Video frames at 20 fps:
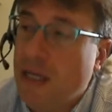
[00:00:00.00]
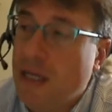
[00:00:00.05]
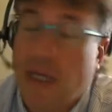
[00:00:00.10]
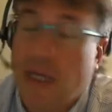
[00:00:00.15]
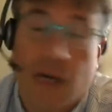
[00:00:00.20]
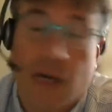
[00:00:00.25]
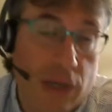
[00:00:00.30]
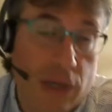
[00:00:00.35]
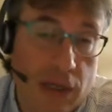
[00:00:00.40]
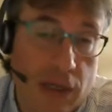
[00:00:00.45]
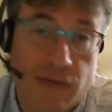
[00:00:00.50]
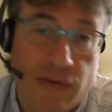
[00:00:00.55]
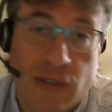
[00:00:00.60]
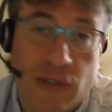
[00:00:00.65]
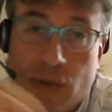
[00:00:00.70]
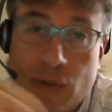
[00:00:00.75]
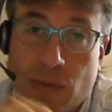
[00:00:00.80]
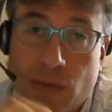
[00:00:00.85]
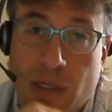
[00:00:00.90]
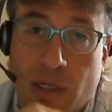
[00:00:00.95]
I would love to
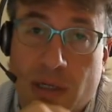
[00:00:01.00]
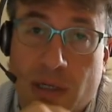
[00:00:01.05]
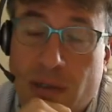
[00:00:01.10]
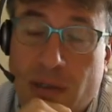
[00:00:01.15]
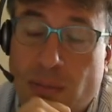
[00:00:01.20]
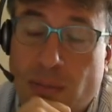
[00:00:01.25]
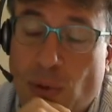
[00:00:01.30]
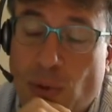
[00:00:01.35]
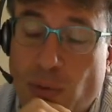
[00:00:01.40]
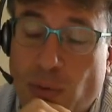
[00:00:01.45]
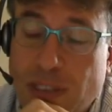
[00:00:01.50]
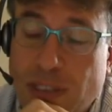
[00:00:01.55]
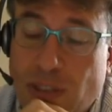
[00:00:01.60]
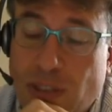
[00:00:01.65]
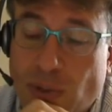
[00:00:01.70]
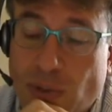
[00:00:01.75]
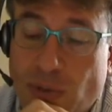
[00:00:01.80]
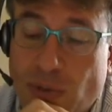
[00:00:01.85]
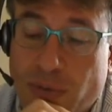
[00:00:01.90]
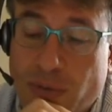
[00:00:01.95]
do more
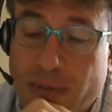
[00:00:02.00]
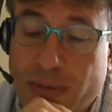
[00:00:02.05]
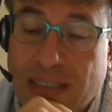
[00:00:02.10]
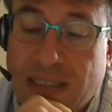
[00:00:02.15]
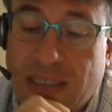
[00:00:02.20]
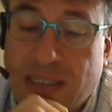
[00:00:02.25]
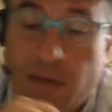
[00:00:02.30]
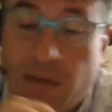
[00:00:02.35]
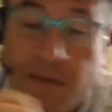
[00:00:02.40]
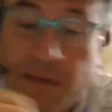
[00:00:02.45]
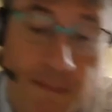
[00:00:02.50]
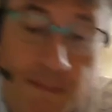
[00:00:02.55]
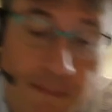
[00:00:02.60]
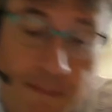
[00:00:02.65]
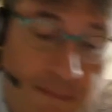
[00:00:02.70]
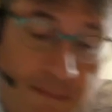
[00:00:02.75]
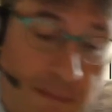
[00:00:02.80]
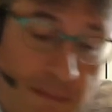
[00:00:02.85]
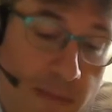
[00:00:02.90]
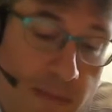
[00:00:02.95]
research for myself.
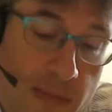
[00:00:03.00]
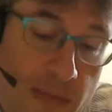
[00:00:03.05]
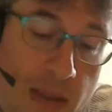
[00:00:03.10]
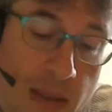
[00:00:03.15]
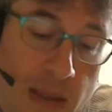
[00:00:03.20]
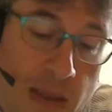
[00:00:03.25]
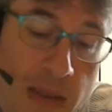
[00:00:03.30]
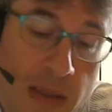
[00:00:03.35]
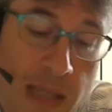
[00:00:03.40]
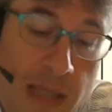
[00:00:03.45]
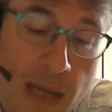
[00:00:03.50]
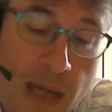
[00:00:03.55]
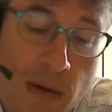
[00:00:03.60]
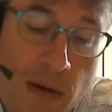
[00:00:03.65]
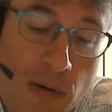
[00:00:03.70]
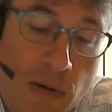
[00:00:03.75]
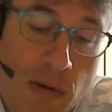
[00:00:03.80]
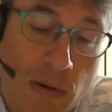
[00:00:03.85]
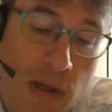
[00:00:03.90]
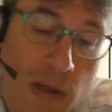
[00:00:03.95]

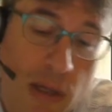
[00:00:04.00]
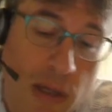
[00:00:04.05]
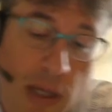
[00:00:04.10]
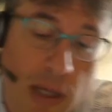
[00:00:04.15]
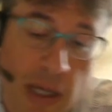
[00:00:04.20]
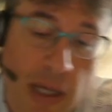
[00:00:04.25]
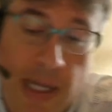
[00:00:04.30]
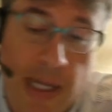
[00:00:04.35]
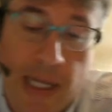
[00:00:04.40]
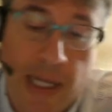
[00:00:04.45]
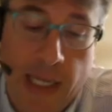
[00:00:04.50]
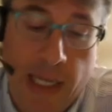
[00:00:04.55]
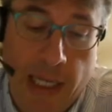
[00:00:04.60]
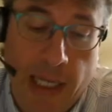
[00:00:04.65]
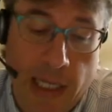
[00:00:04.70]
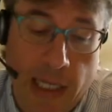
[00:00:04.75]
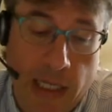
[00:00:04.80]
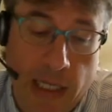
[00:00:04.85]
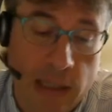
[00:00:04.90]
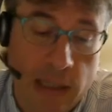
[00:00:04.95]
Now,
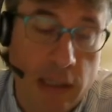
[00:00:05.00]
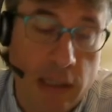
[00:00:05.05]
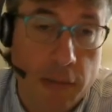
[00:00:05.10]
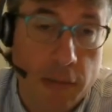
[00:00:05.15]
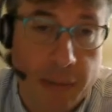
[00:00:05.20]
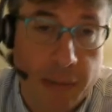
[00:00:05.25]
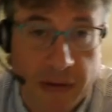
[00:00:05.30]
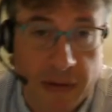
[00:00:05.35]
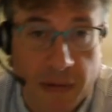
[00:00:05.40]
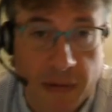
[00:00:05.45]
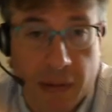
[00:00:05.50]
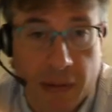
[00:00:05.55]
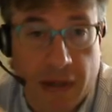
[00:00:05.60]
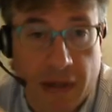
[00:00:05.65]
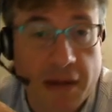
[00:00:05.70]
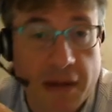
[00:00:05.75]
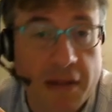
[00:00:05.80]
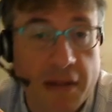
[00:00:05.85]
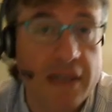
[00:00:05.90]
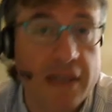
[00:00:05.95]
a little
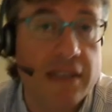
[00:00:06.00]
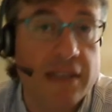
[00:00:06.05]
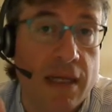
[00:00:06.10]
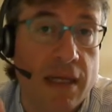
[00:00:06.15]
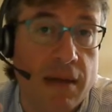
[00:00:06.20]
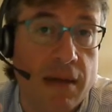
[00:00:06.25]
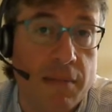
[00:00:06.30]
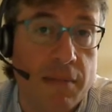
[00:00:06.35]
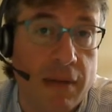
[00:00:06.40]
parenthesis I'd